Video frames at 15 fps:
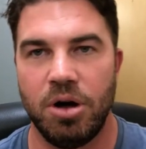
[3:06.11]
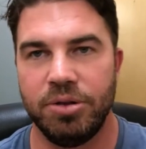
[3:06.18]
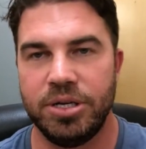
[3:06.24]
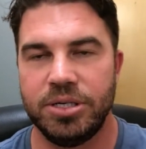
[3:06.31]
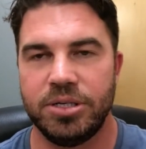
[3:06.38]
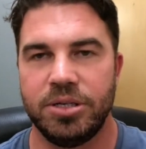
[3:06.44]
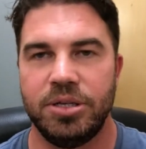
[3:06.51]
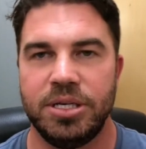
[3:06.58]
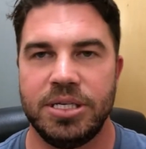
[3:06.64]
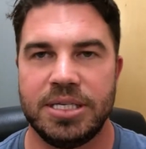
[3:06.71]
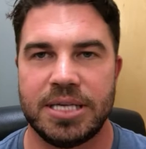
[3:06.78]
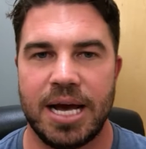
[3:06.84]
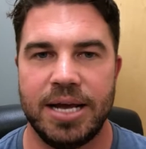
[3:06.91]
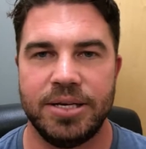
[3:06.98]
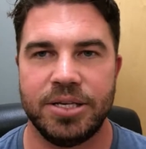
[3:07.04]
all
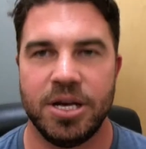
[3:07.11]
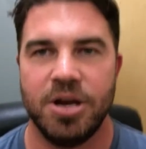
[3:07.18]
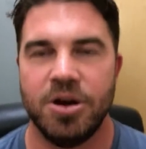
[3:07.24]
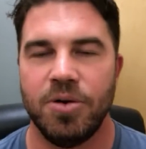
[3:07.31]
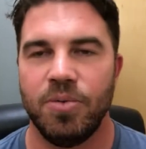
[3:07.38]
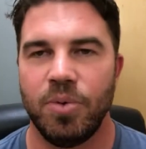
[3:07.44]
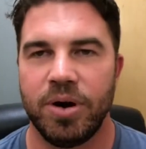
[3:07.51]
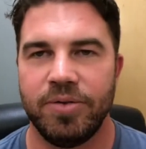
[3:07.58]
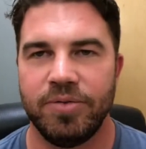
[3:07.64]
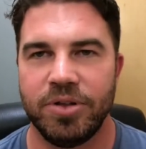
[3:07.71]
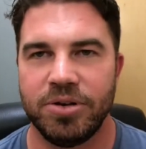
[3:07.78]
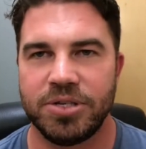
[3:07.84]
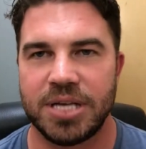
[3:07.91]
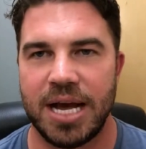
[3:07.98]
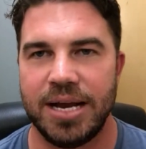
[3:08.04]
these sites, whatever
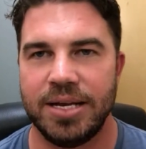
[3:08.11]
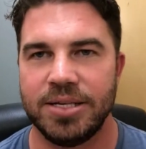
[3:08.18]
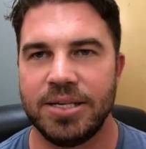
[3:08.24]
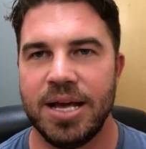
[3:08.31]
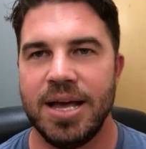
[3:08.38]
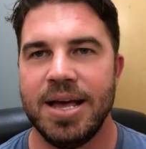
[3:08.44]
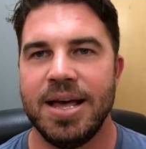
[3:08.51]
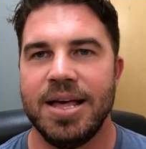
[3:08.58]
their site is,